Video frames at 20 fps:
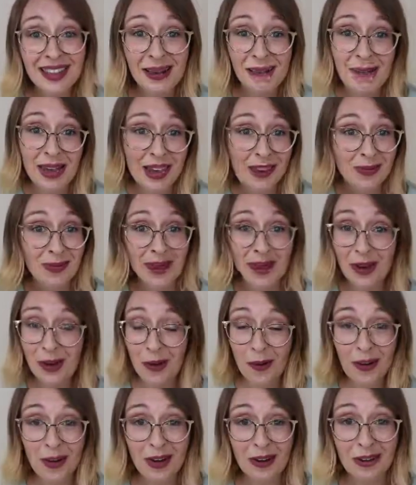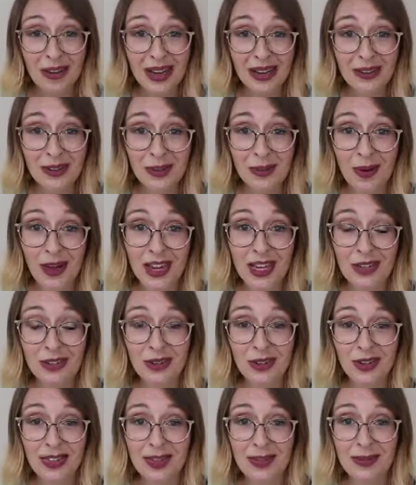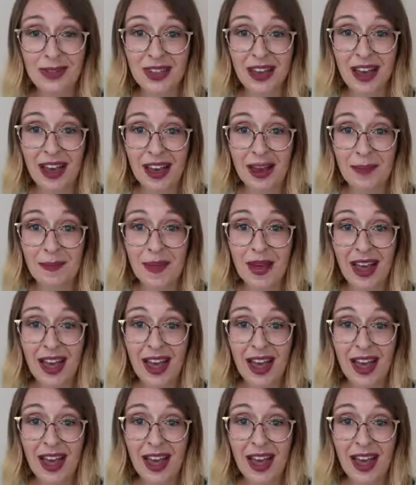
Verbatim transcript: that may have been going around your mind for some time.